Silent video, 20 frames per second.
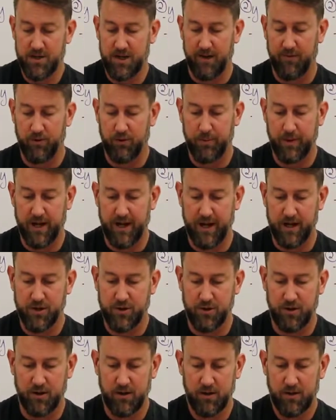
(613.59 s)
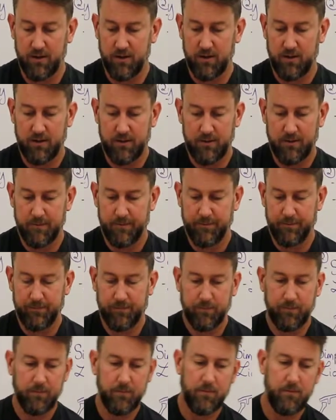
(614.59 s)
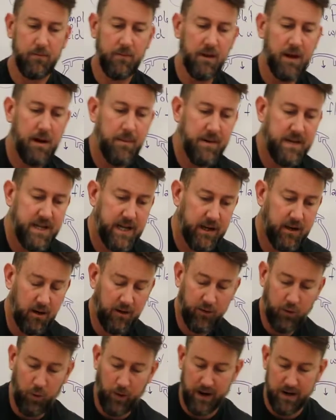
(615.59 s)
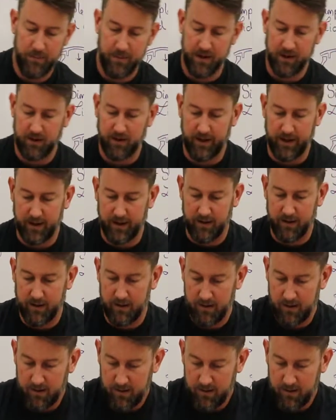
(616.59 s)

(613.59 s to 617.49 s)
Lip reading: having a little bit extra, I'm going to take off quite a bit of clay here